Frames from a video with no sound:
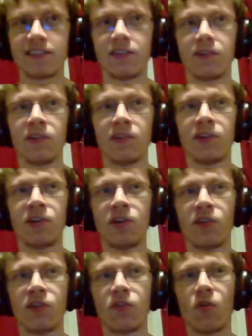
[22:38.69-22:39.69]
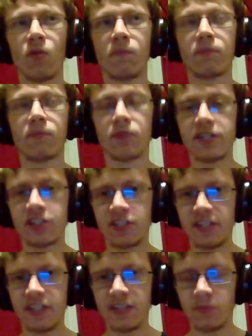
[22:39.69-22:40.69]
The whole bridge
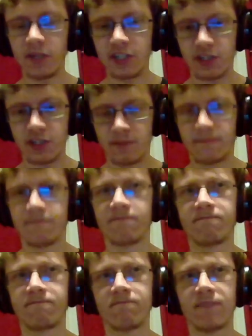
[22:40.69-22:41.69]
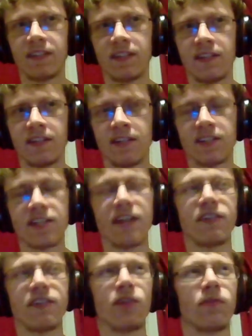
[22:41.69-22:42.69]
scene, which,
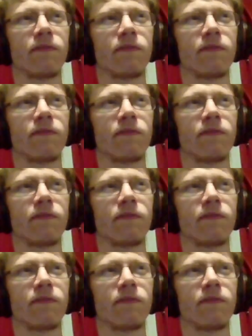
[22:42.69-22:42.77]
side note,